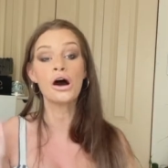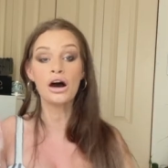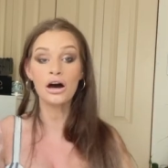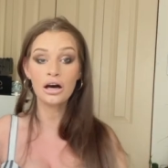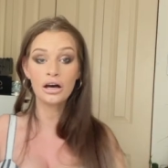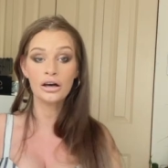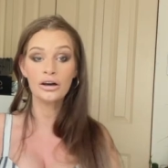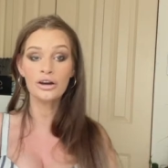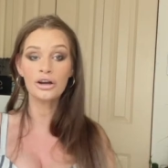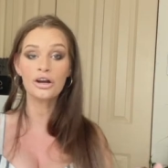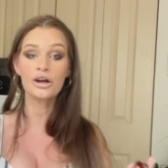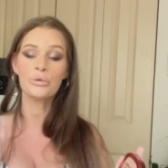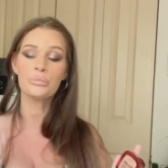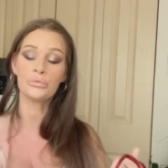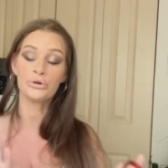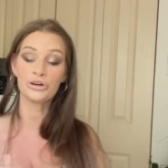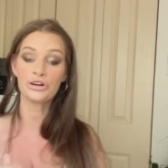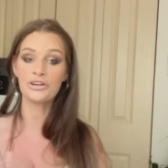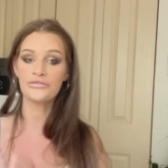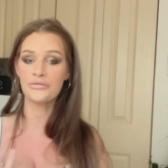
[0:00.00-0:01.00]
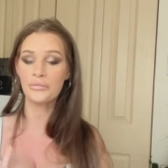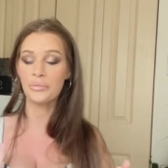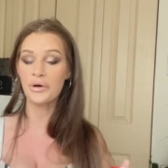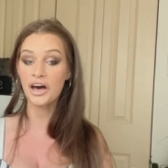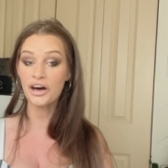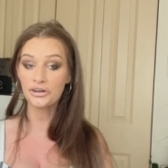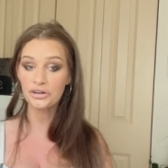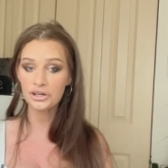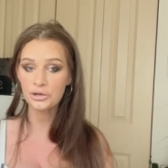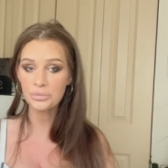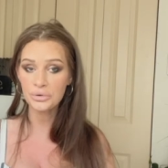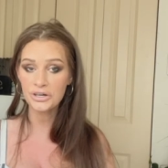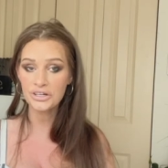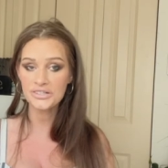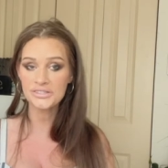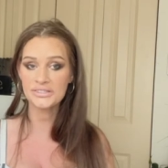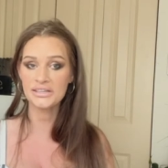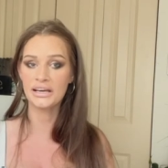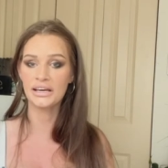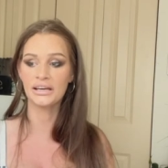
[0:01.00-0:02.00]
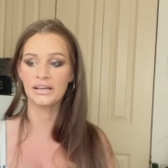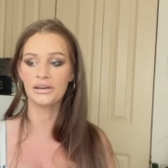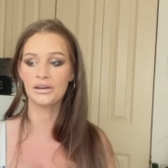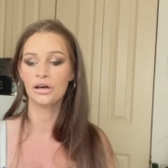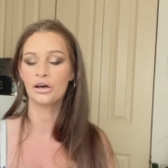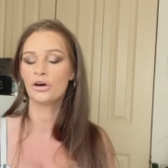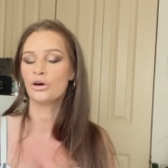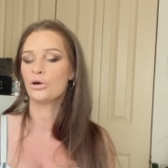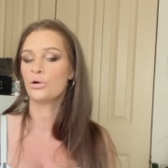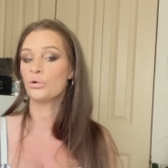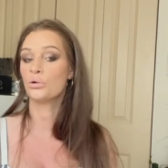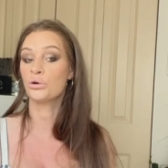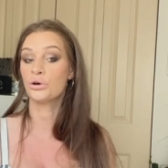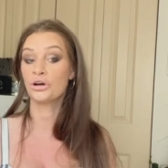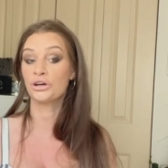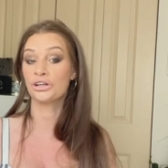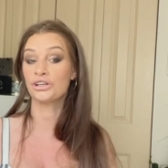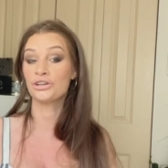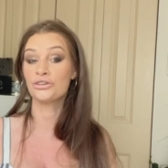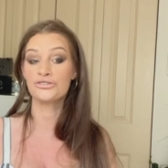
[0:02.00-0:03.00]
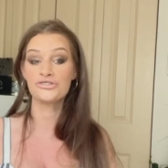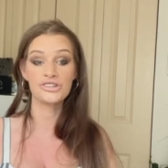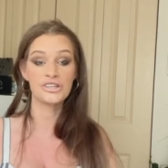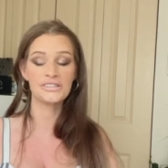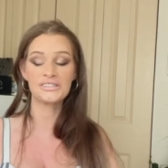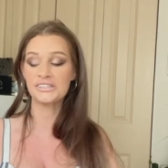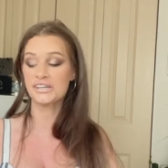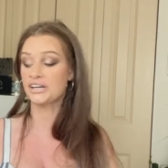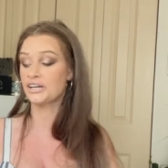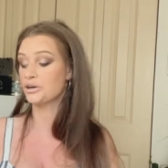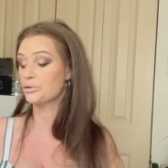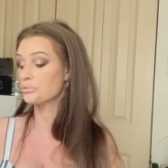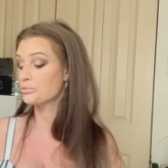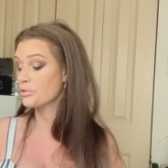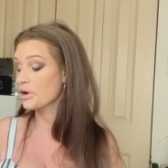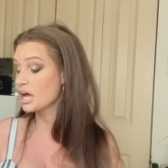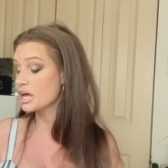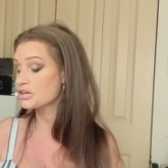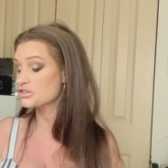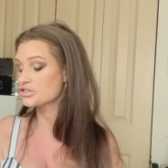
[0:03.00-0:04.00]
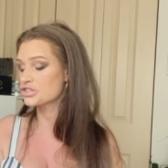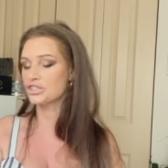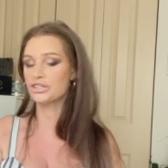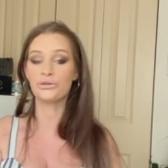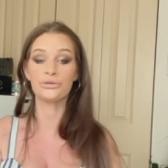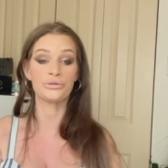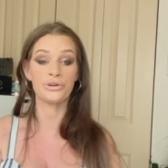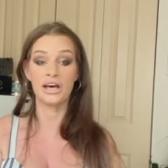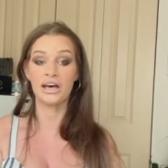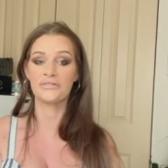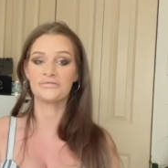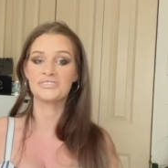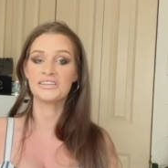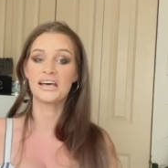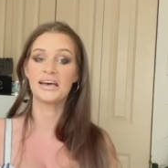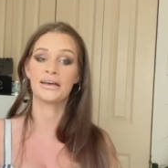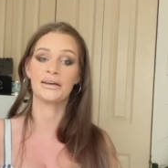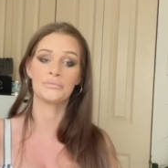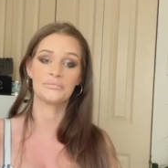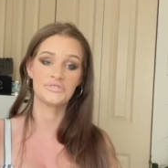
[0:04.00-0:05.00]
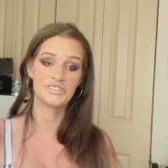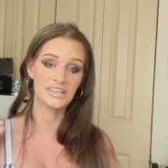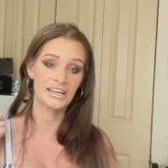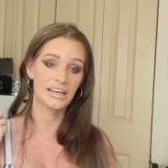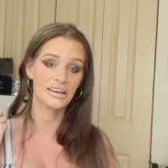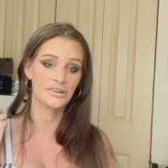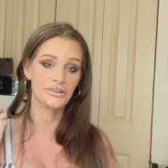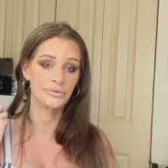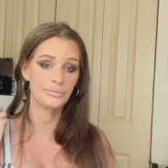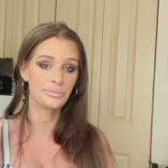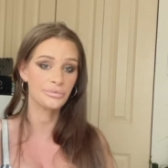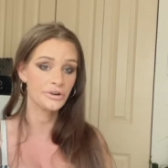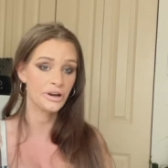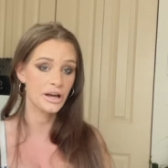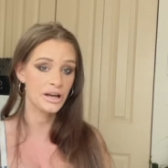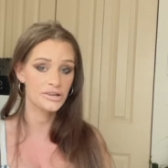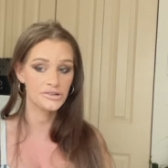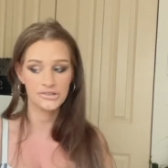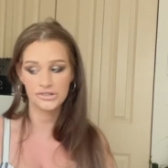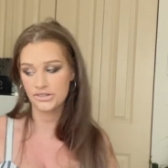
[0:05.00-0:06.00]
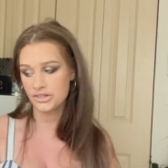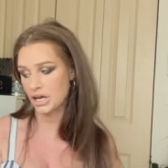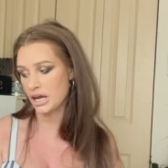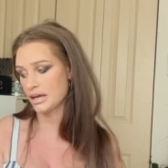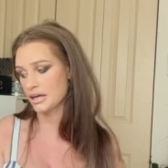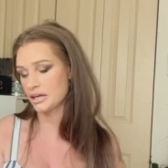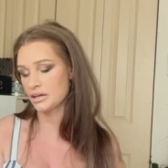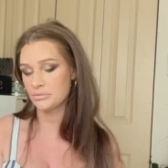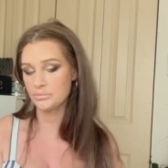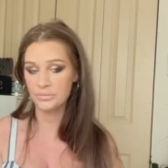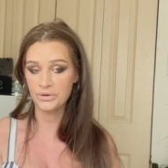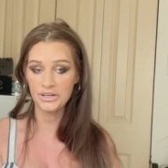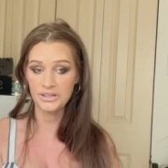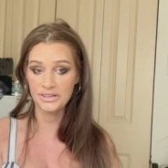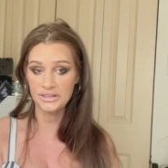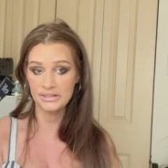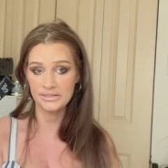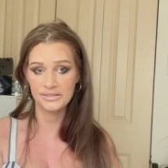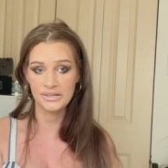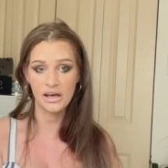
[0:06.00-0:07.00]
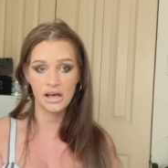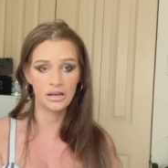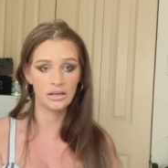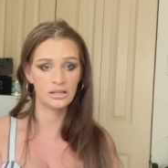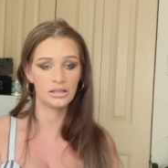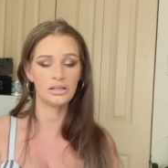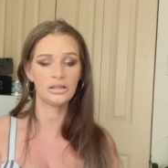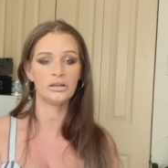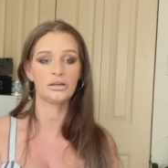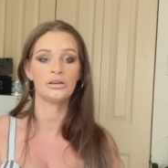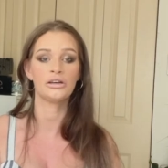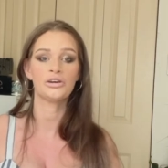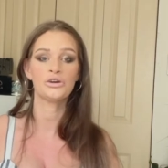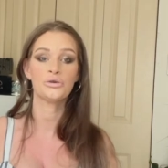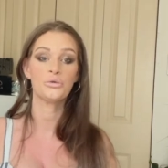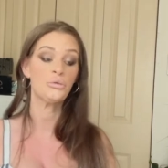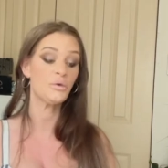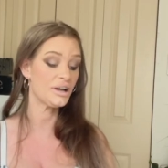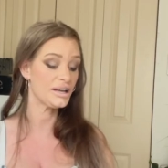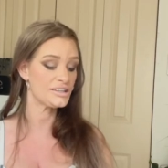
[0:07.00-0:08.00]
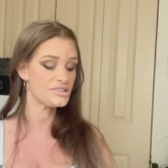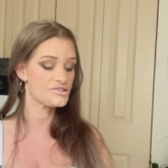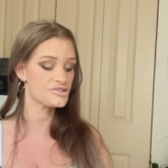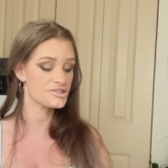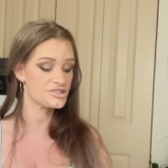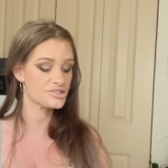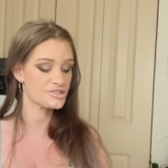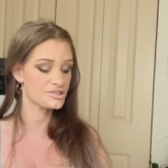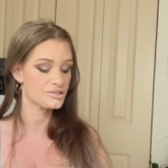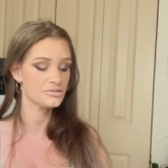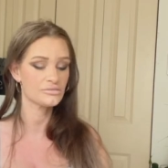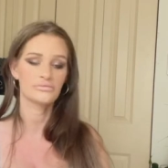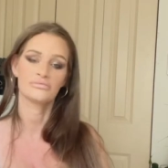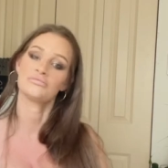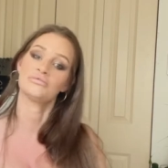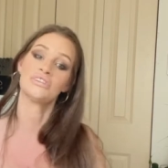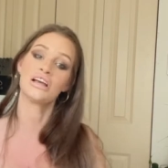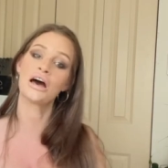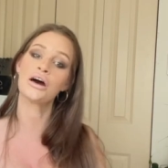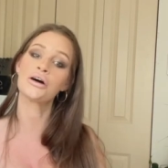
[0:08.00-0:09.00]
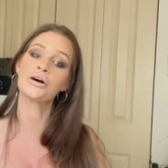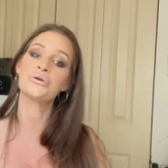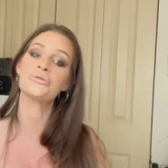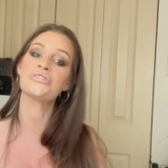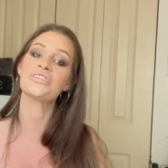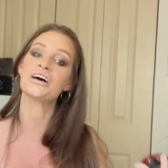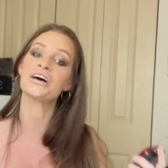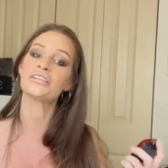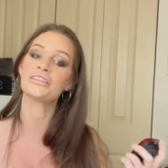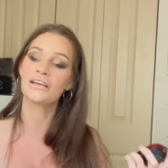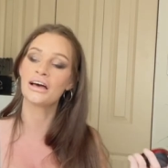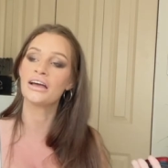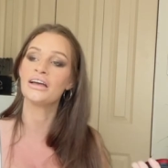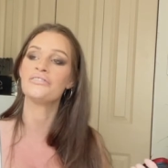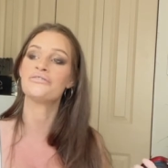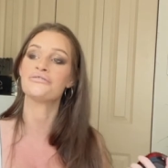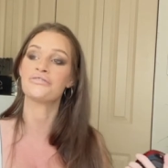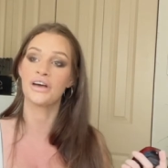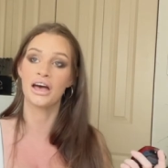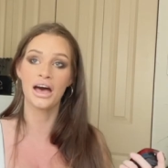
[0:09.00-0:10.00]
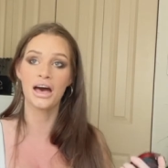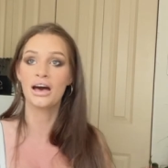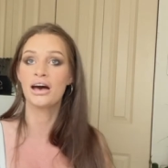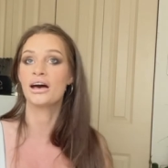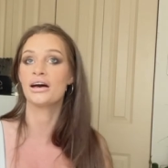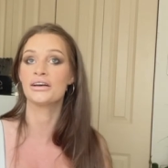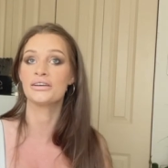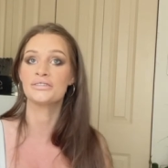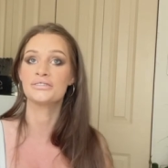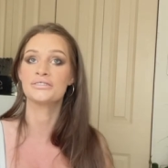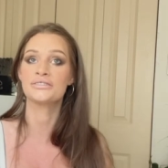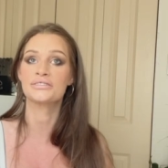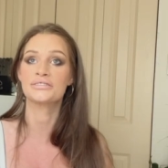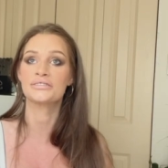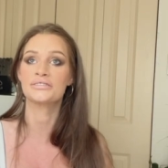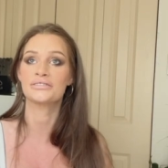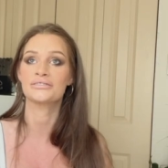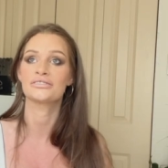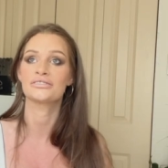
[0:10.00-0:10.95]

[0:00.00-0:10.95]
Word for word: are more of a powder person or you're just in a rush, you don't have time to get your brush and put this on, which now that life has